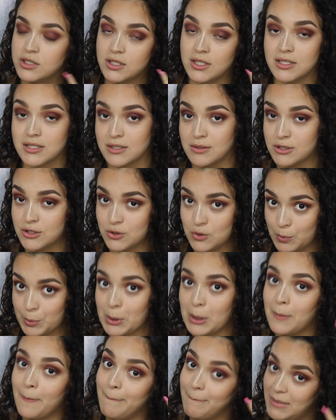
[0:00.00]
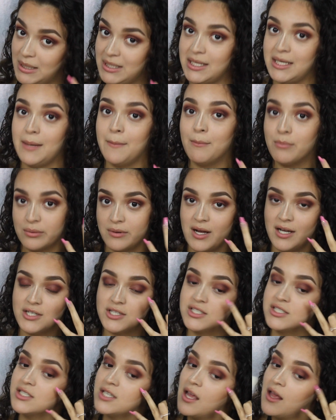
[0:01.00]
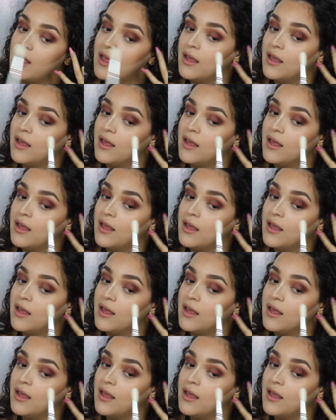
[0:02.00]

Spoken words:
It's a super mini brush,